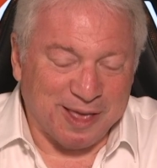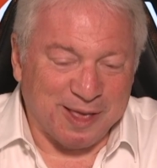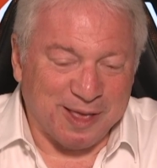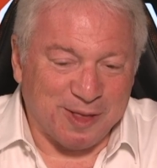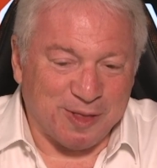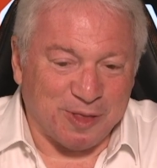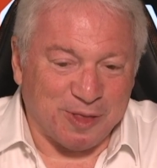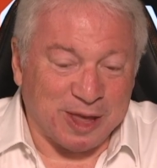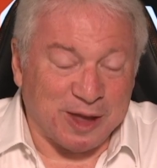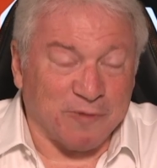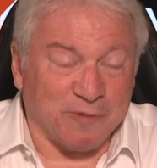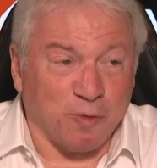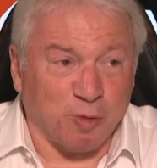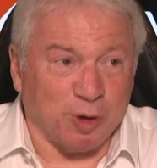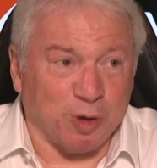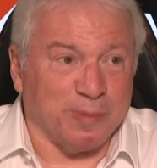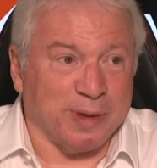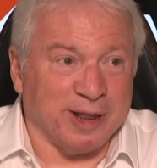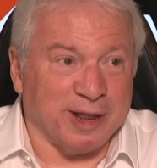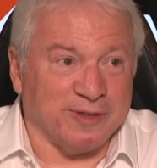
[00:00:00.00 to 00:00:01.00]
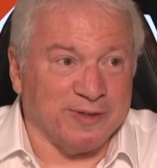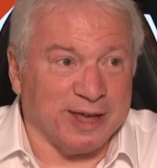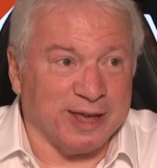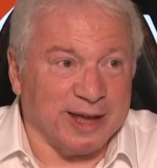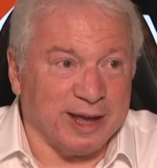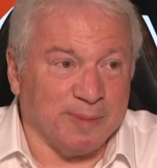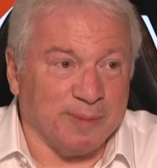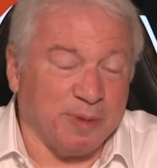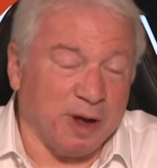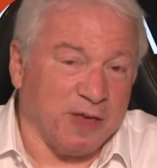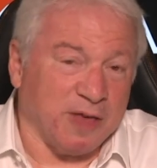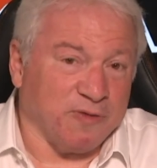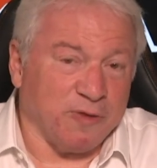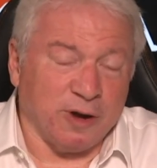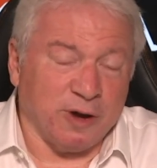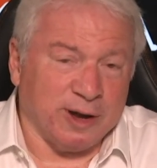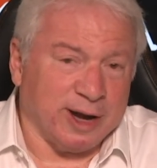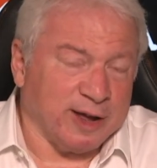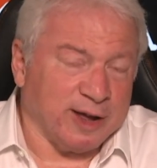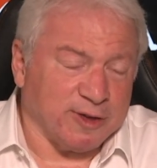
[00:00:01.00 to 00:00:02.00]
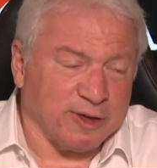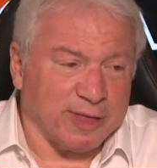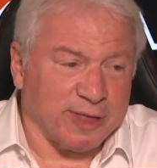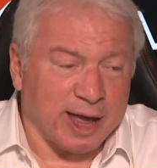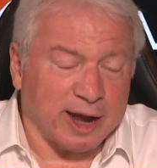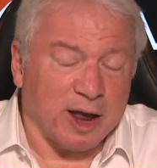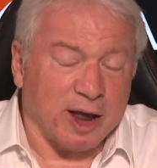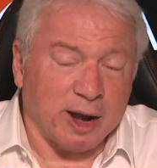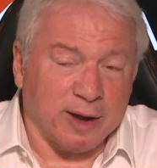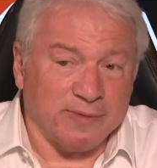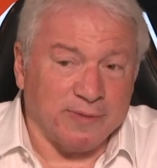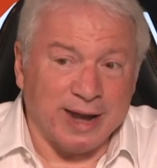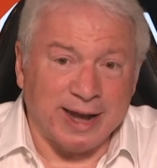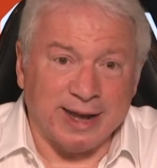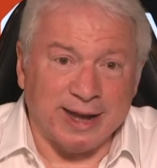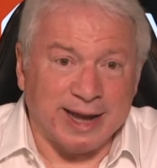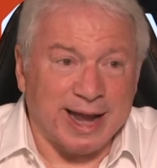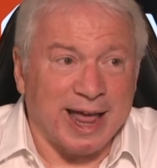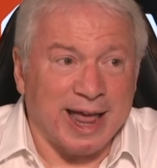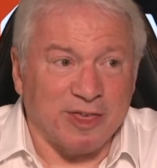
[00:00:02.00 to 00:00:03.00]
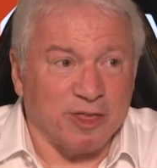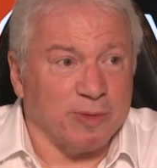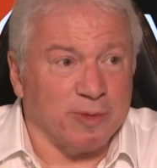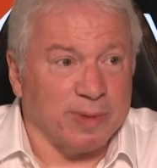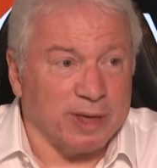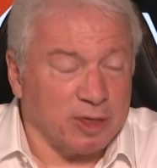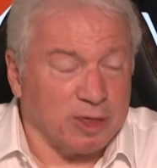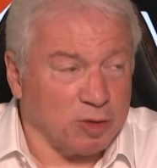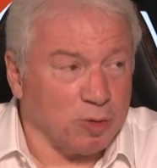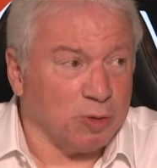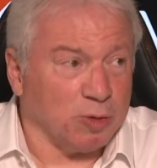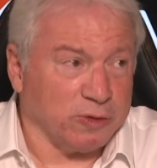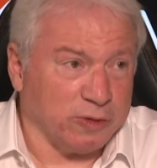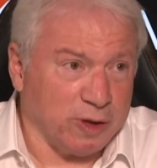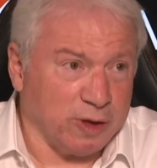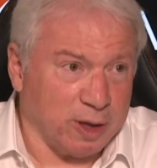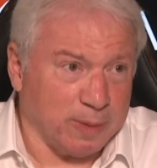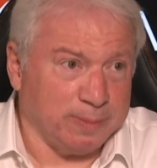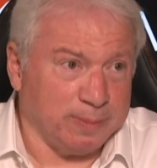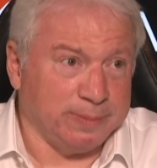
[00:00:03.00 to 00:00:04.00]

the affordability, and by its very nature, that kind of lending has to be short-term.